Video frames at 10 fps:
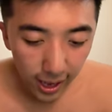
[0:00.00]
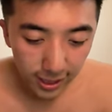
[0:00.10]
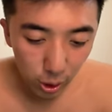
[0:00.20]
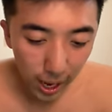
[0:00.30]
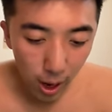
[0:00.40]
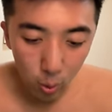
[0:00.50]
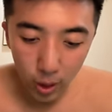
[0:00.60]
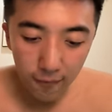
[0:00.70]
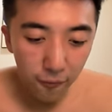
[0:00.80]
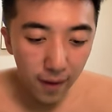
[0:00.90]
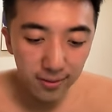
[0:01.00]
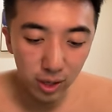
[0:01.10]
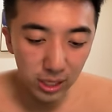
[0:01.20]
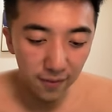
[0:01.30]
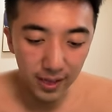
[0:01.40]
It's okay. We have a
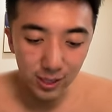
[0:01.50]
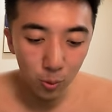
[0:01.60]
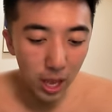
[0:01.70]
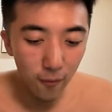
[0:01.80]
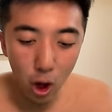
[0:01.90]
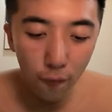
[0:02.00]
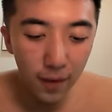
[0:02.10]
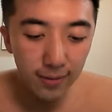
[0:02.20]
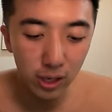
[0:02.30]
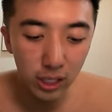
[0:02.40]
five-star defense. We have all five-star